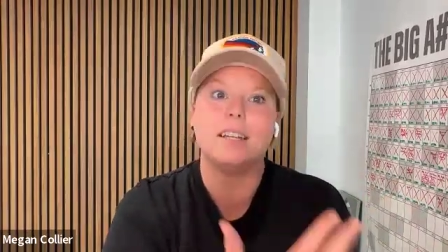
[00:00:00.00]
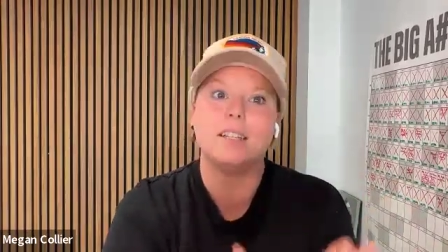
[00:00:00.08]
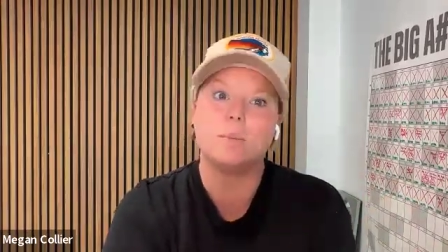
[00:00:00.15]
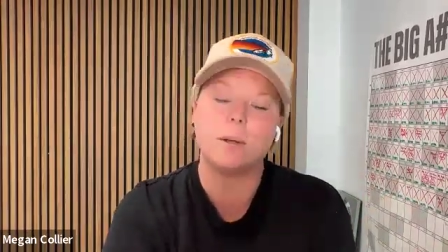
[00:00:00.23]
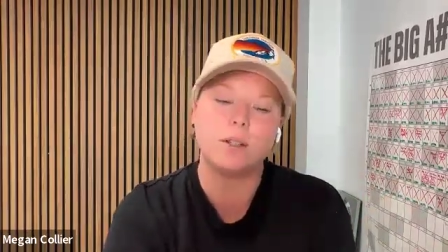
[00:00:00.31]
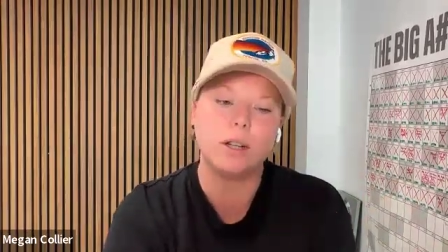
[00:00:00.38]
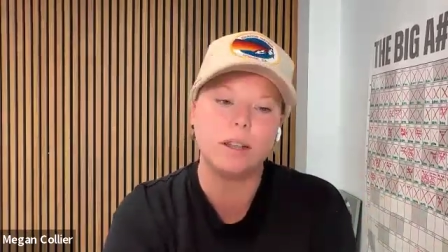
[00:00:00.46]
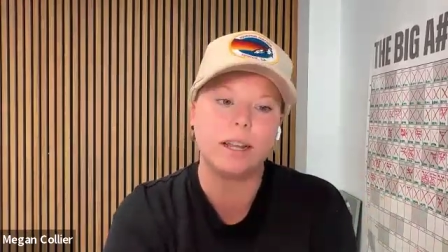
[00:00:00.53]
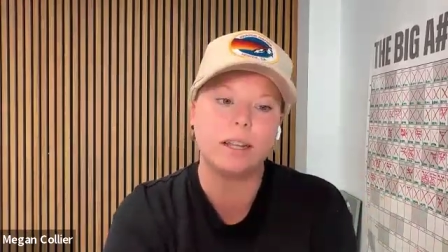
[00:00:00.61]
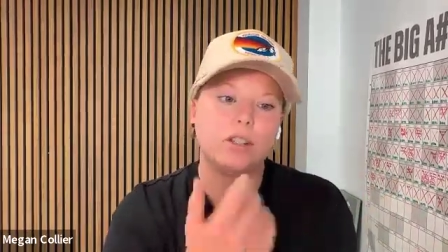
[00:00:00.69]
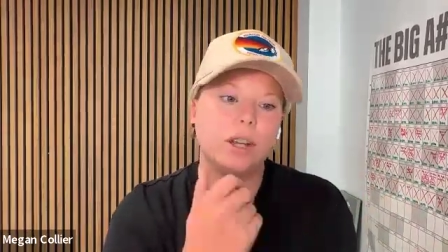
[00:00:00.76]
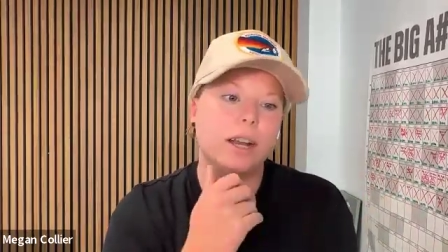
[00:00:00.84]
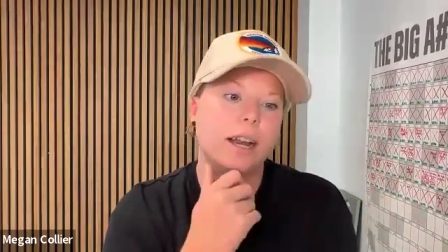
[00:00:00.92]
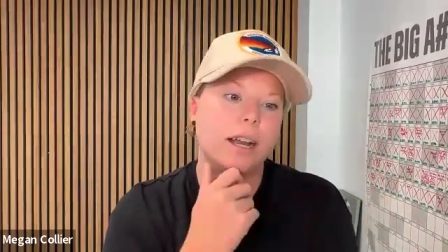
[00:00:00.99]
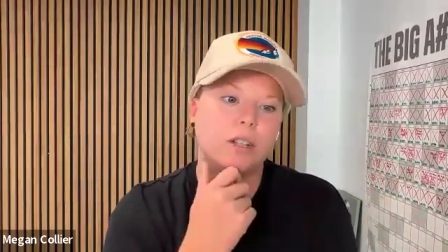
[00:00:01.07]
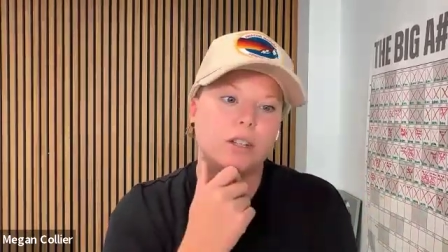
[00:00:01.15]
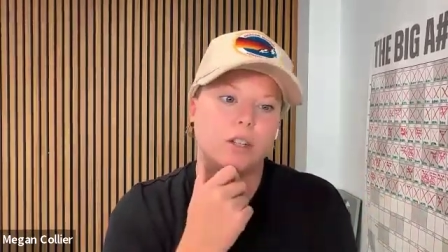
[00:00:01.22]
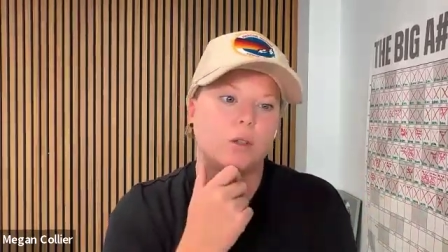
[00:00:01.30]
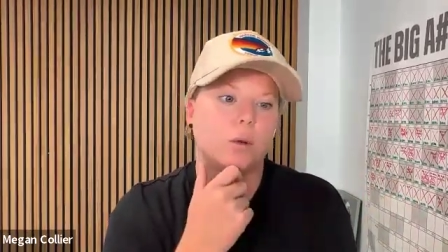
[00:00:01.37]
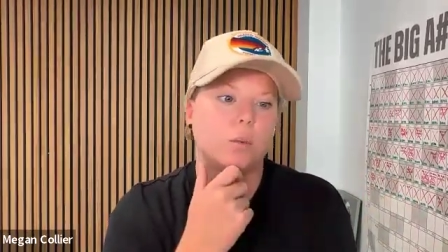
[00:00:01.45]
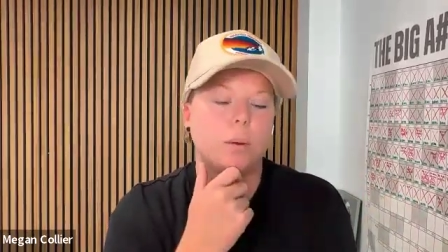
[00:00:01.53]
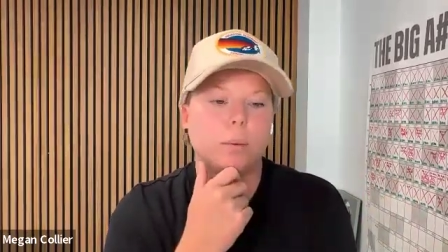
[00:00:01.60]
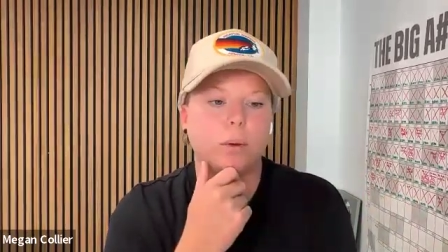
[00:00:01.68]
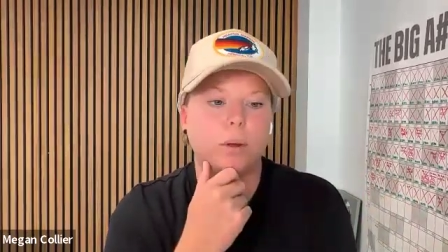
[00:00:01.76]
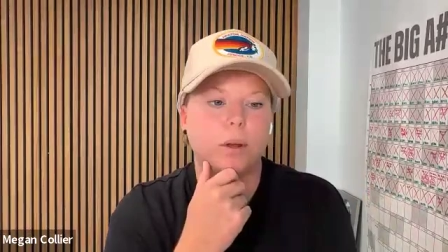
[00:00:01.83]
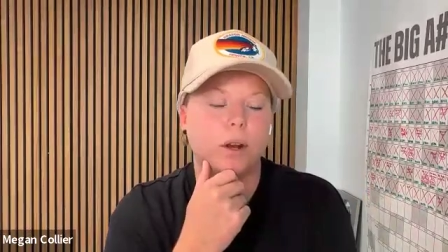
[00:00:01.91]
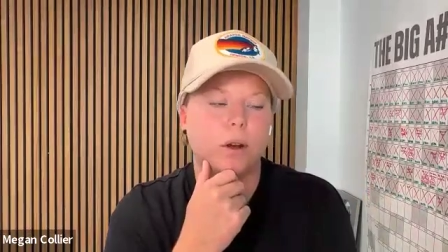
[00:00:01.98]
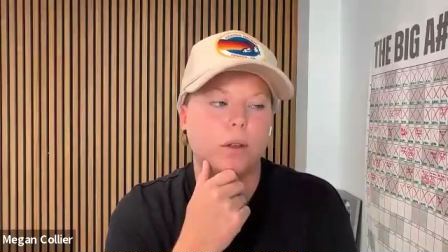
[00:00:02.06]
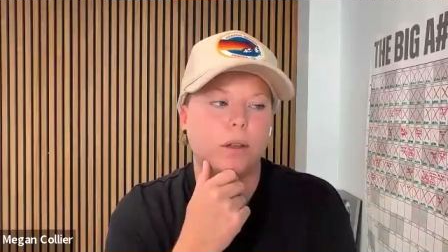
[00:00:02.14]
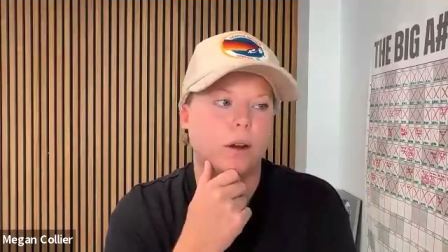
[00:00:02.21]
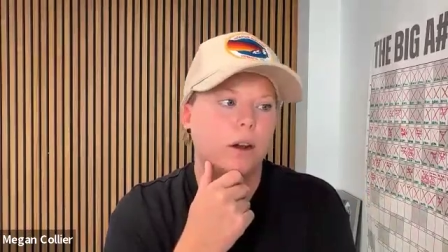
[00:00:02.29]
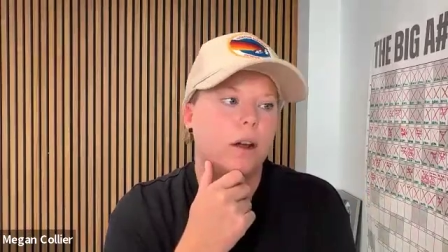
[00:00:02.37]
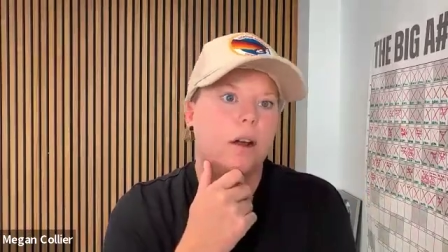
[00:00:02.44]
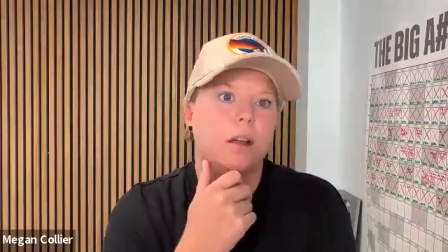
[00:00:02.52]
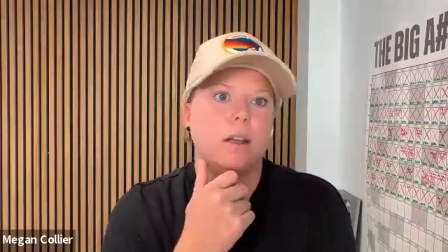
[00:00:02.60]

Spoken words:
especially like Gen Xers or people that are